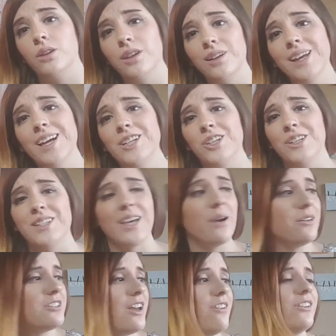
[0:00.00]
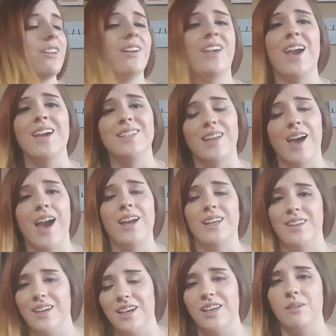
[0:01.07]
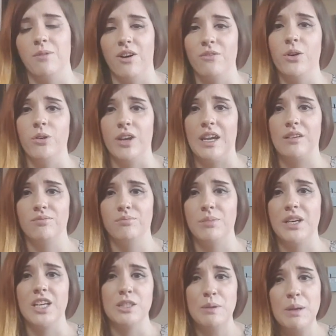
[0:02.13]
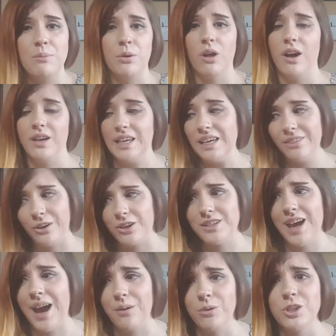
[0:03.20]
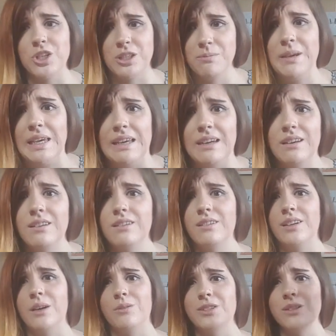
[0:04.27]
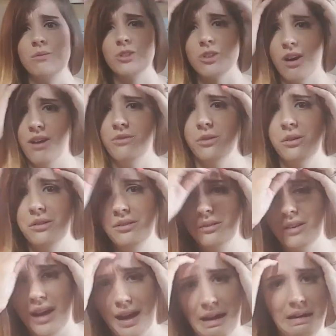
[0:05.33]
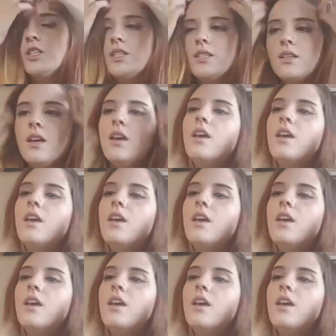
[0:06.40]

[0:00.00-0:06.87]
The elections, I was having like anxiety thinking about voting because people on either side were just mean. It was awful, okay? Let's